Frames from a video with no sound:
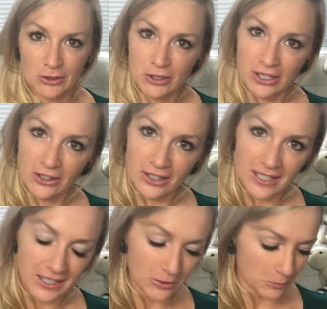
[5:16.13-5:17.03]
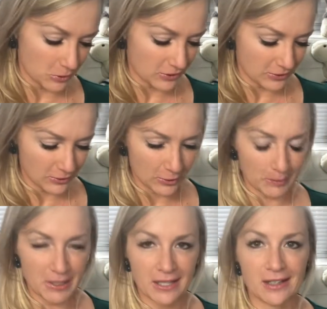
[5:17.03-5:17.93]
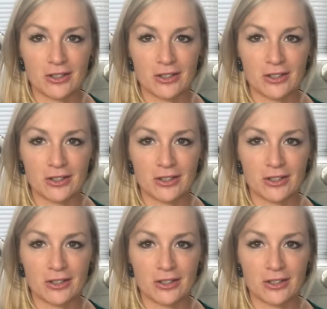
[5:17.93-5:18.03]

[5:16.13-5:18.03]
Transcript: triggering or disturbing,